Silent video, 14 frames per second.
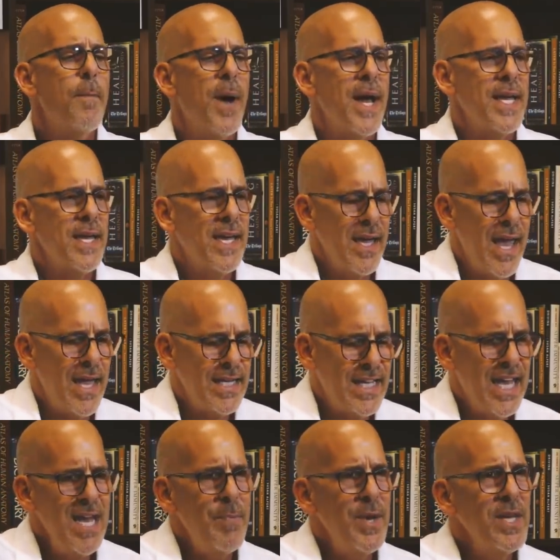by and
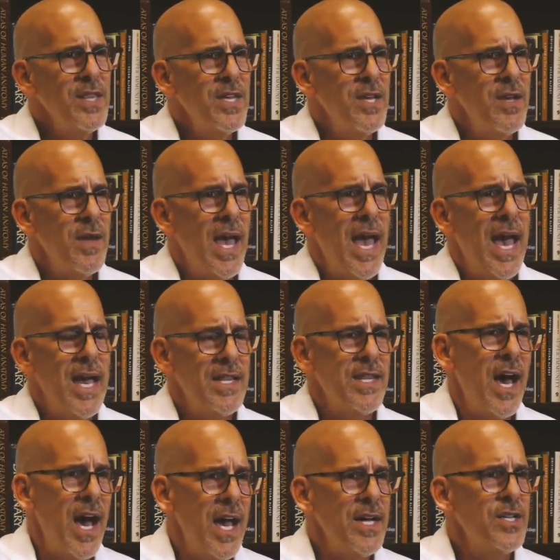keeping the at
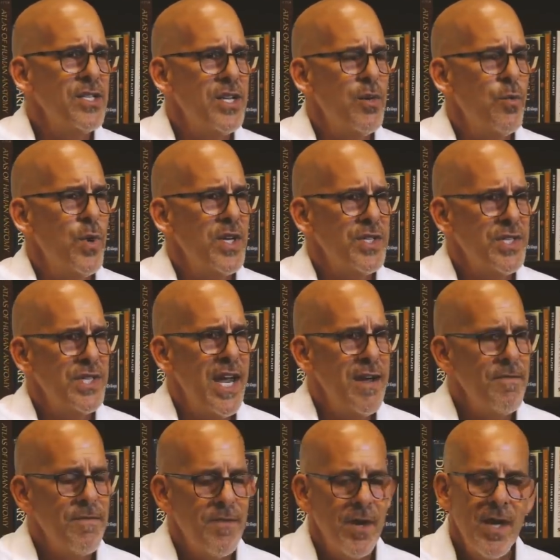the highest at risk
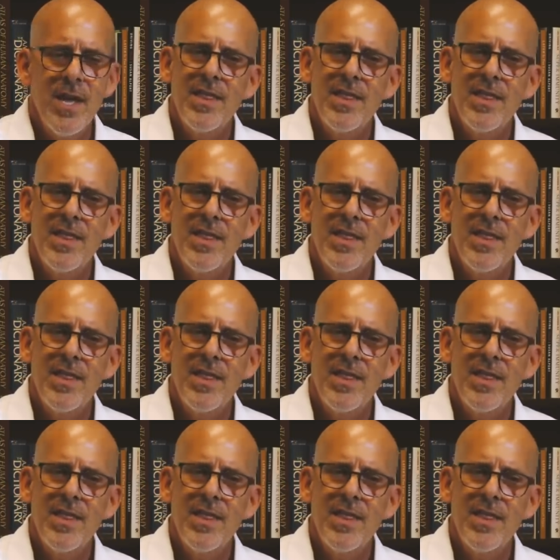safe,